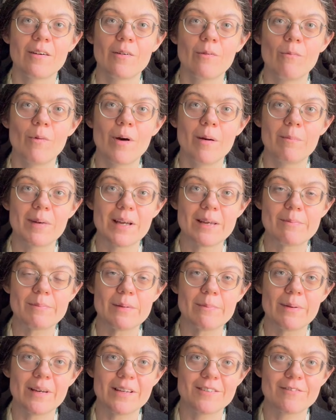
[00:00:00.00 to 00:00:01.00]
what might
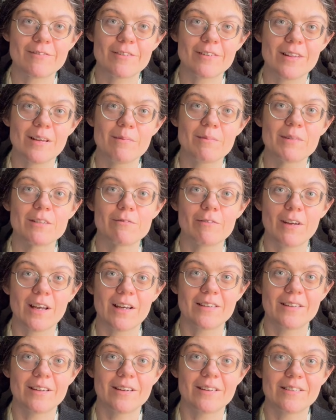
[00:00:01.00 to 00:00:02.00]
be best for them is
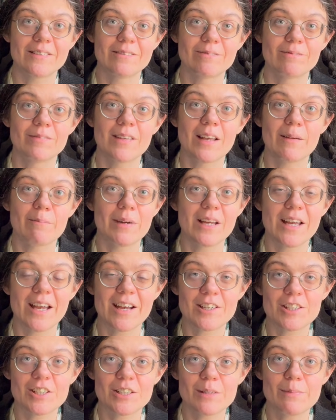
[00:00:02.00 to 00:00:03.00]
failure. That might
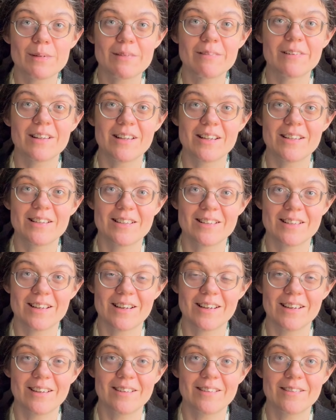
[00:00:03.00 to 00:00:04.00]
actually be what they
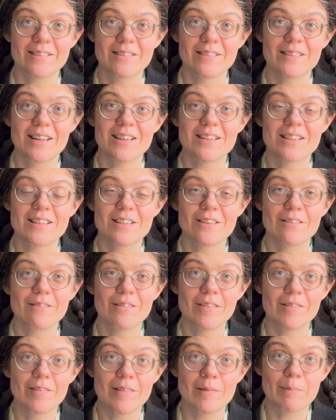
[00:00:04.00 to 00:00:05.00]
desire. They just don't
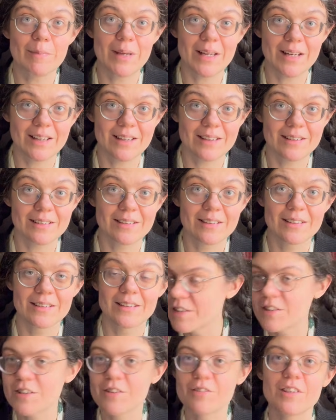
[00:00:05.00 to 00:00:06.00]
want to admit it.
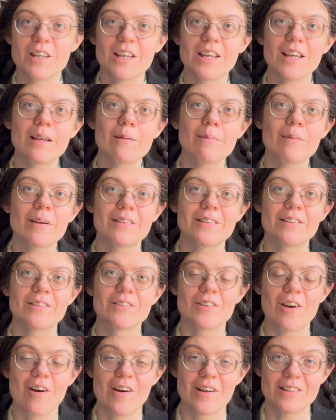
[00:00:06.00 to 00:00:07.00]
So thinking about
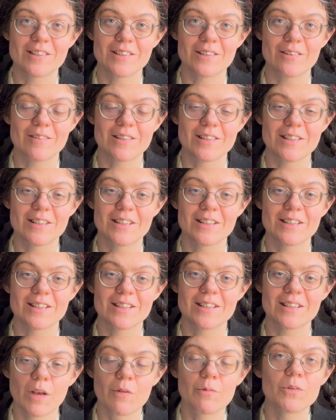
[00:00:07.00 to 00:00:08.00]
those
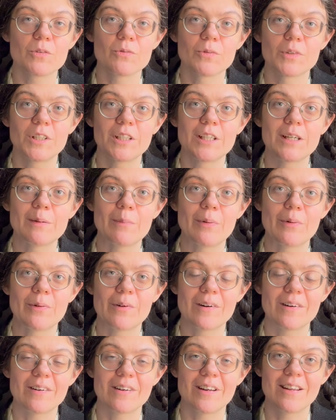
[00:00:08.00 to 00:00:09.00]
consequences was really
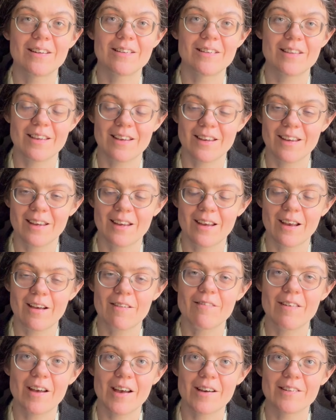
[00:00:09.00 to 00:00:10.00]
important in thinking
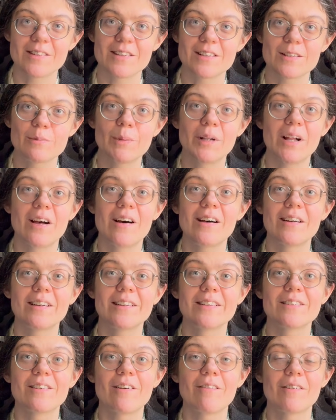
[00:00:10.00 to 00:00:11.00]
of how this plot
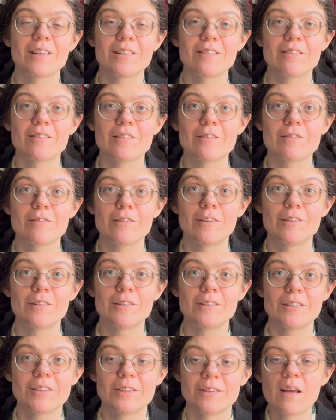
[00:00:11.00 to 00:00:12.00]
is going to
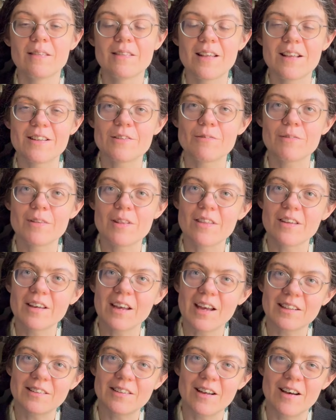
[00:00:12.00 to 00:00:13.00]
unfold. And that's one
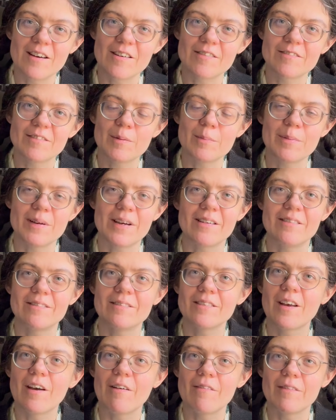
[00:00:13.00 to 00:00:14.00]
thing I love
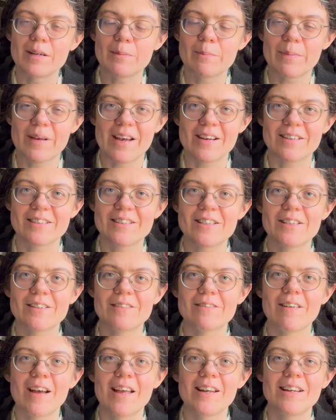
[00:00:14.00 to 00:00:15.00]
about going back
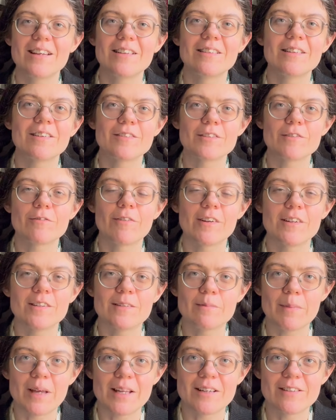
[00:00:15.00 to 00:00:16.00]
to any of those
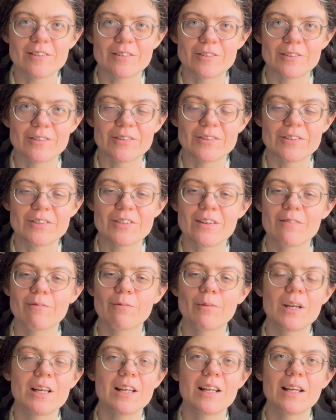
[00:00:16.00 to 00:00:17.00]
fundamentals,
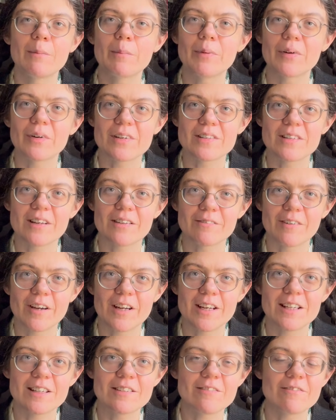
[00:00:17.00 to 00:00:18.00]
reading books on
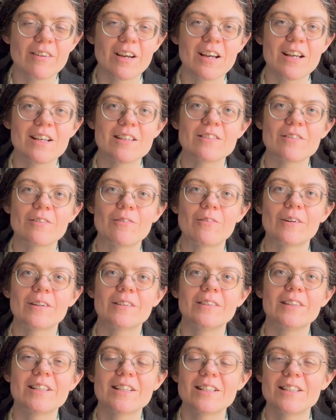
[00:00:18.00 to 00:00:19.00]
writing advice, or
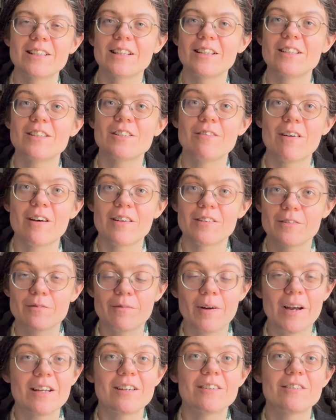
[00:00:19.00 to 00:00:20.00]
listening to other
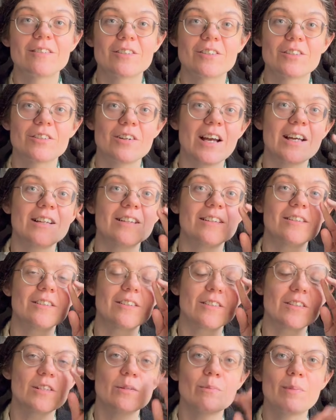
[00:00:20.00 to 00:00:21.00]
writers or
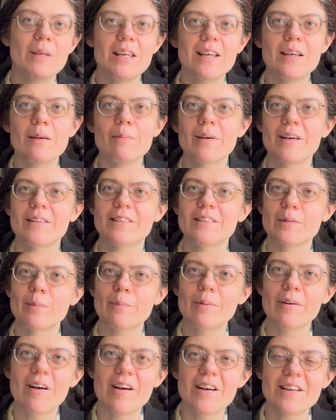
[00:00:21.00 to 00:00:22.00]
editors speak about their
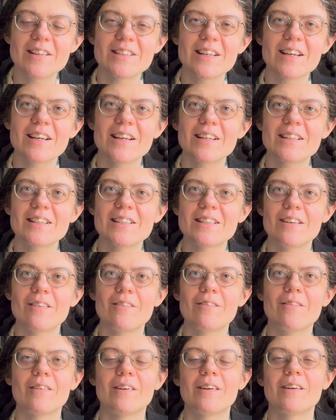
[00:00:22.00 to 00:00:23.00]
process
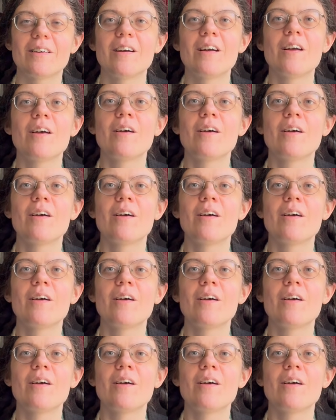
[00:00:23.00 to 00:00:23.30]
or